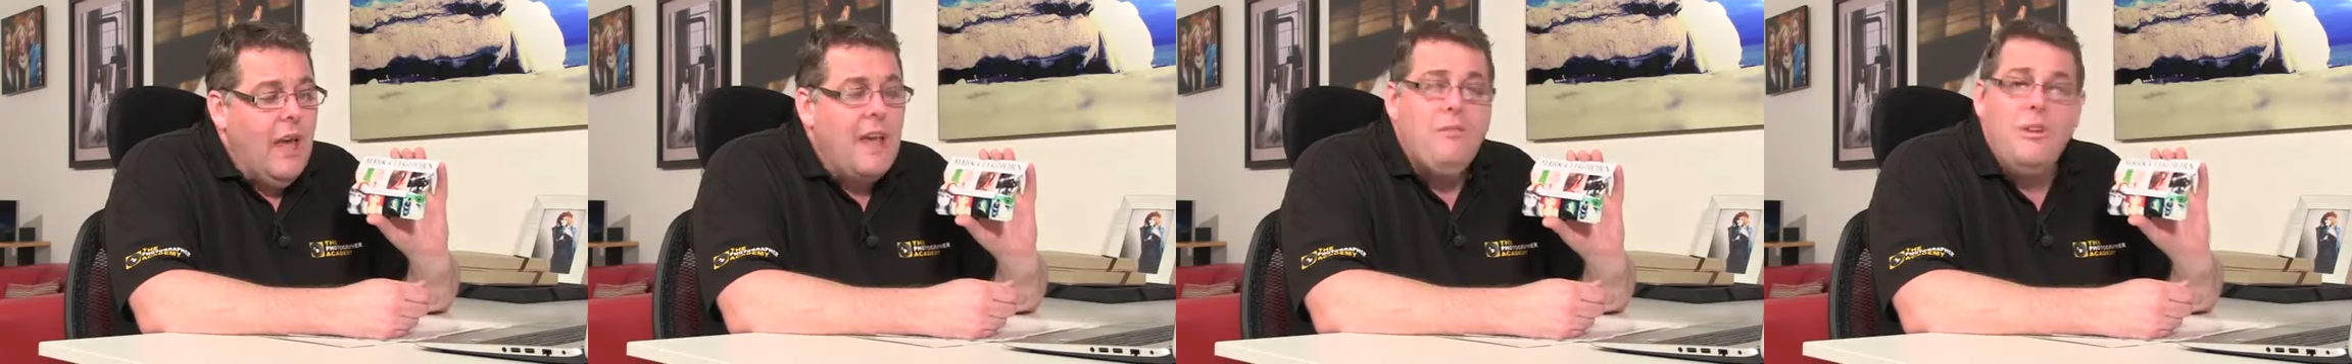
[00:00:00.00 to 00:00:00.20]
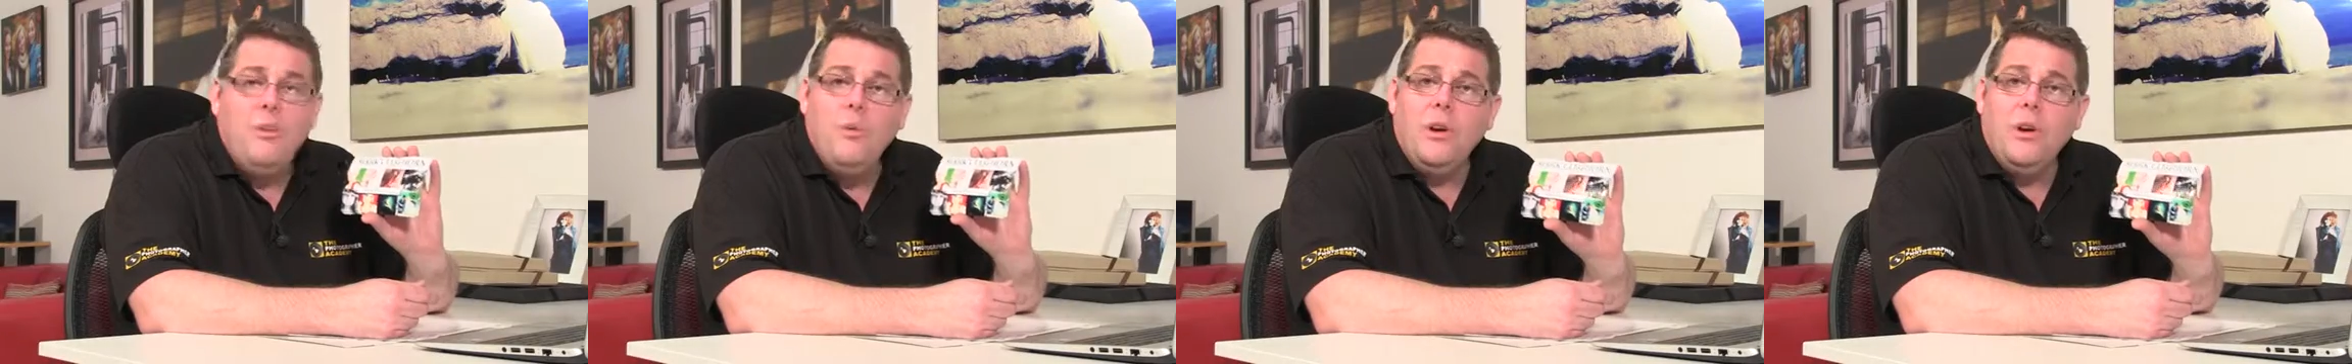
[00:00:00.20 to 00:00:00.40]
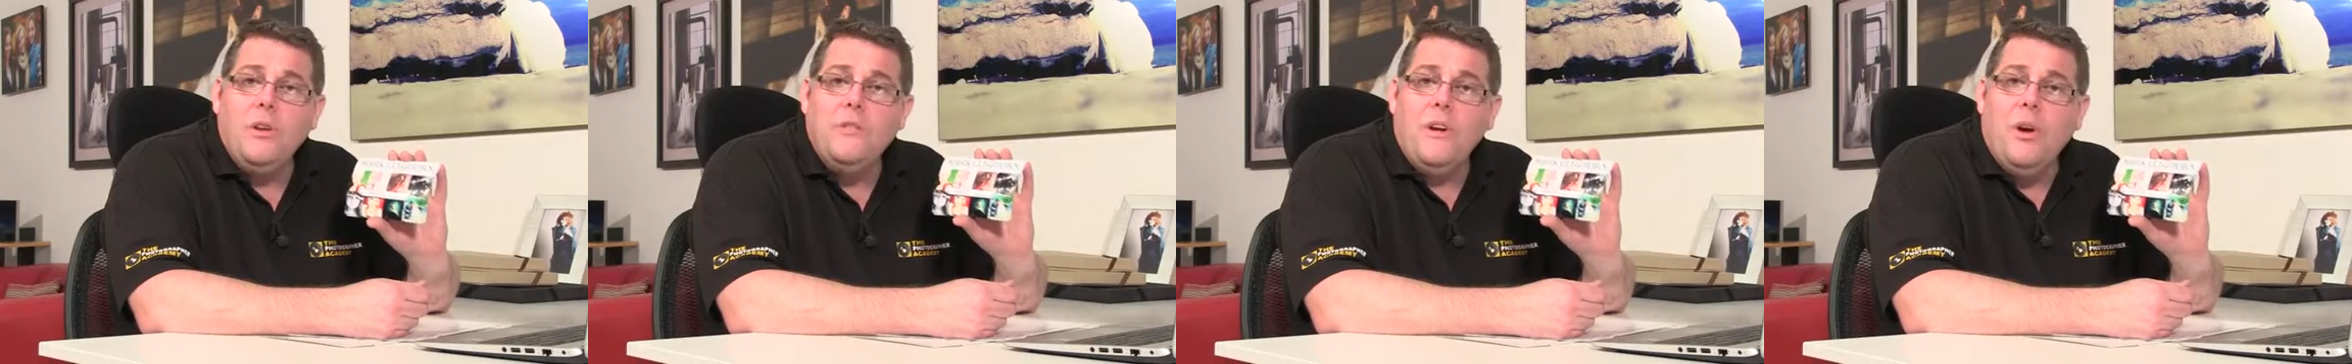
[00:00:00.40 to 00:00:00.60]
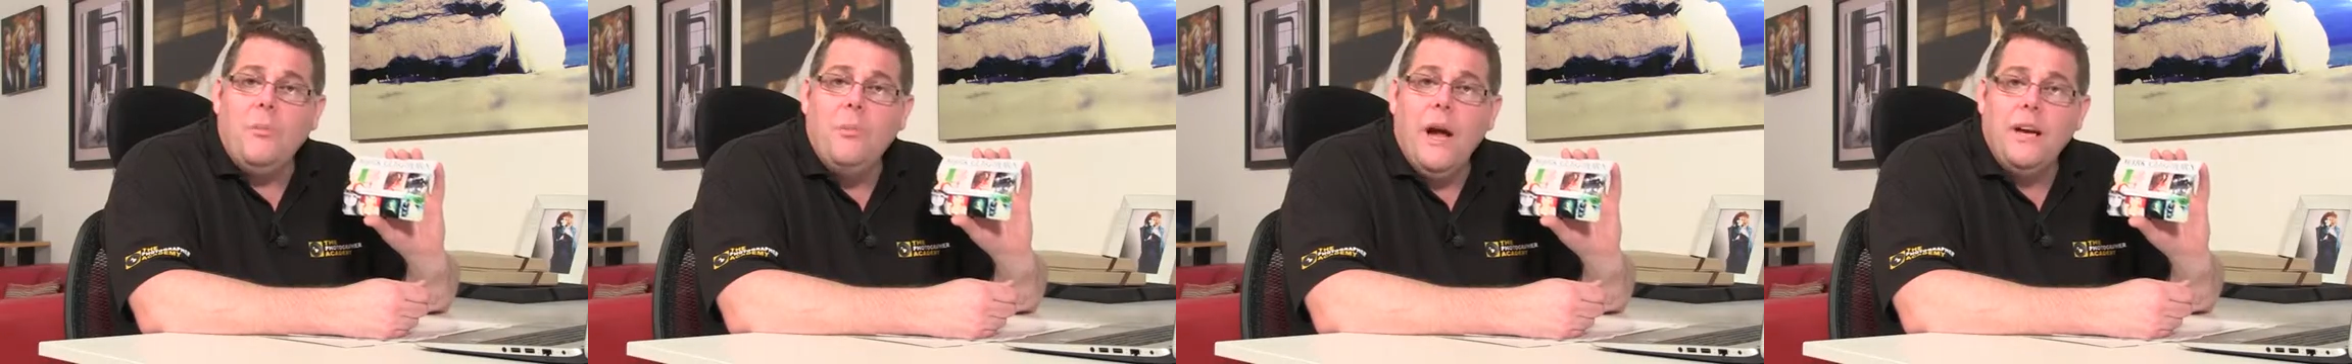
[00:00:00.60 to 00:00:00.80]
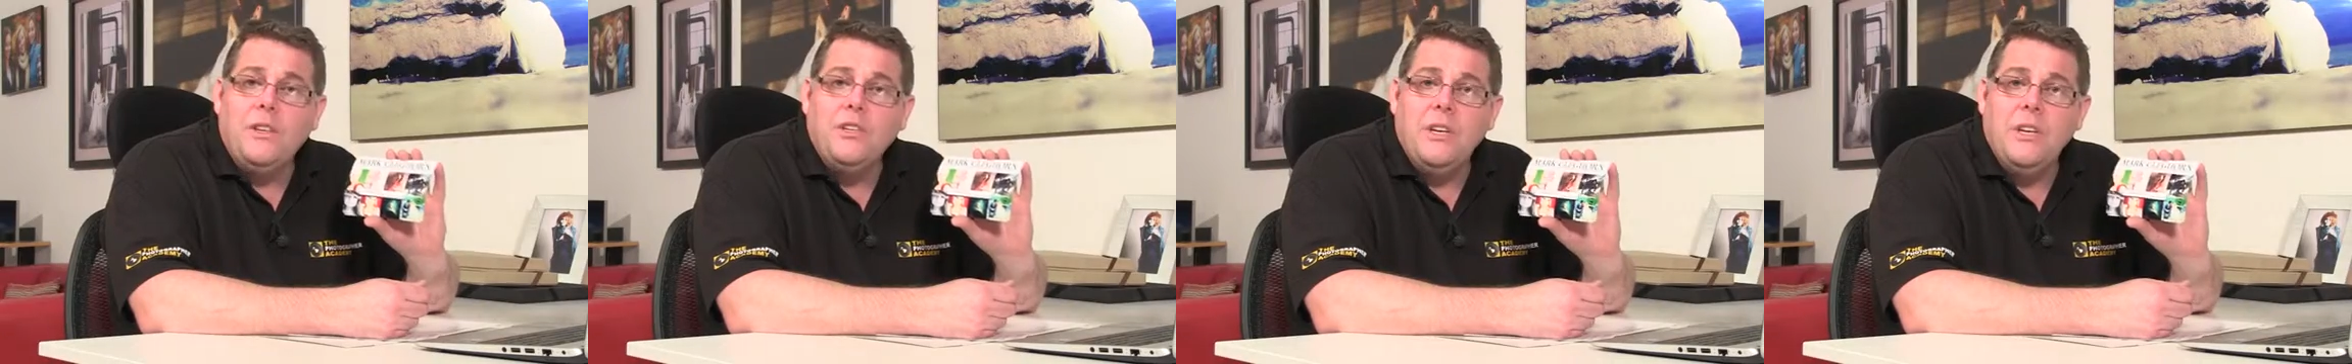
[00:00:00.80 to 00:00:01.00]
every one of our
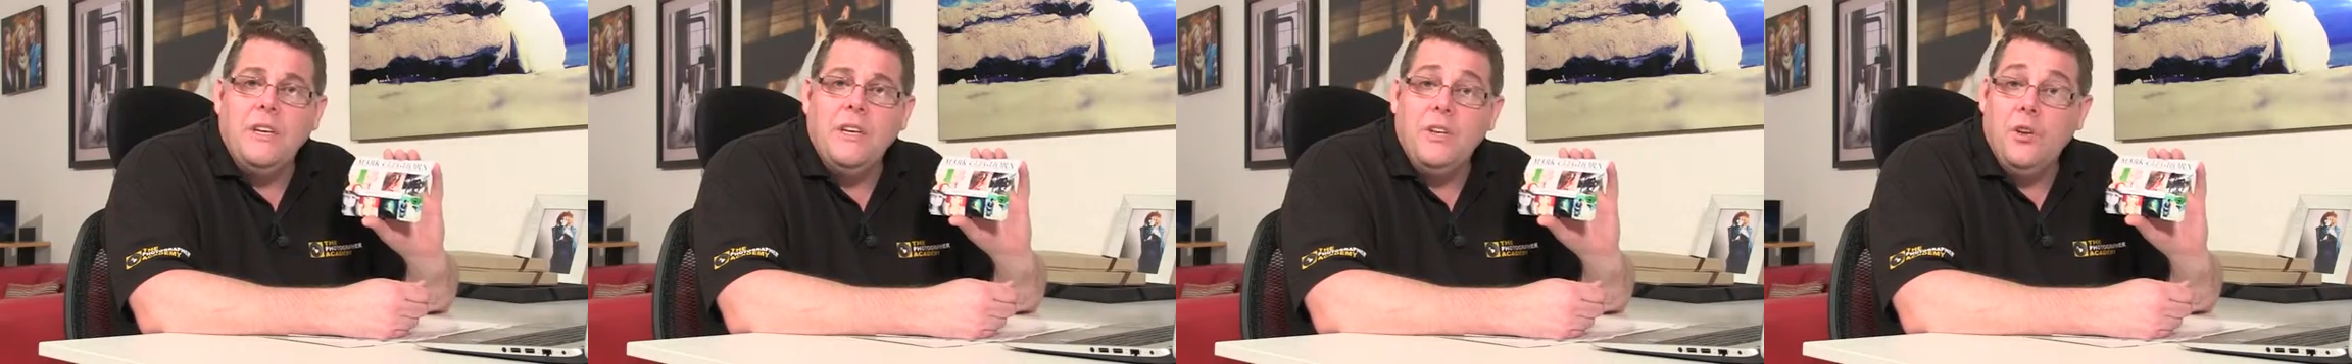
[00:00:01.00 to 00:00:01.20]
packaging.